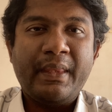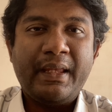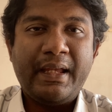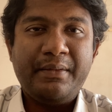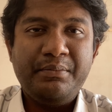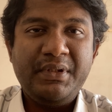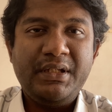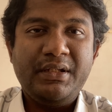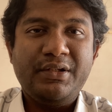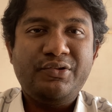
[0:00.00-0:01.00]
And
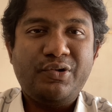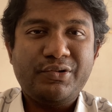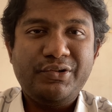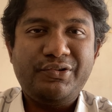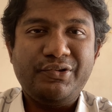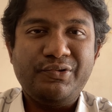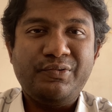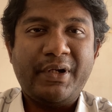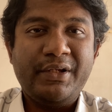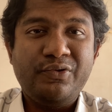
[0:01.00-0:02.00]
me talking to
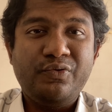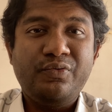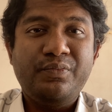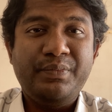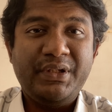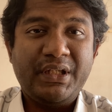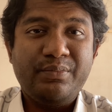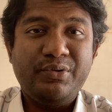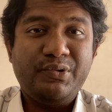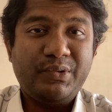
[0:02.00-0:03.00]
you and you being
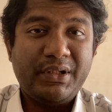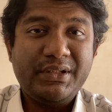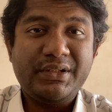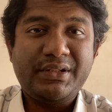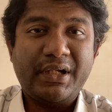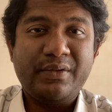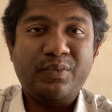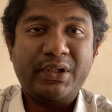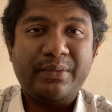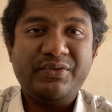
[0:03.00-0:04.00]
able to understand
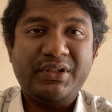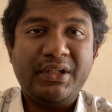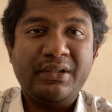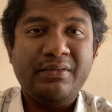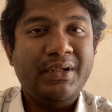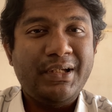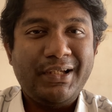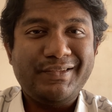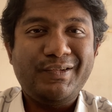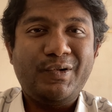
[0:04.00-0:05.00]
what I'm saying
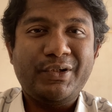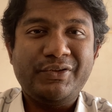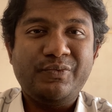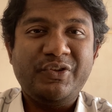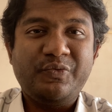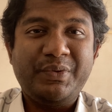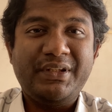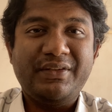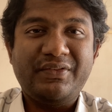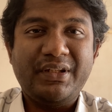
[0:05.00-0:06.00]
as long as we
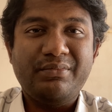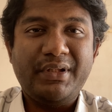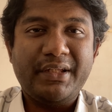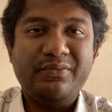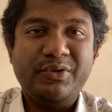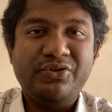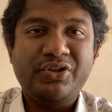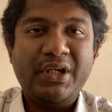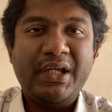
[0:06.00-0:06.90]
speak the same language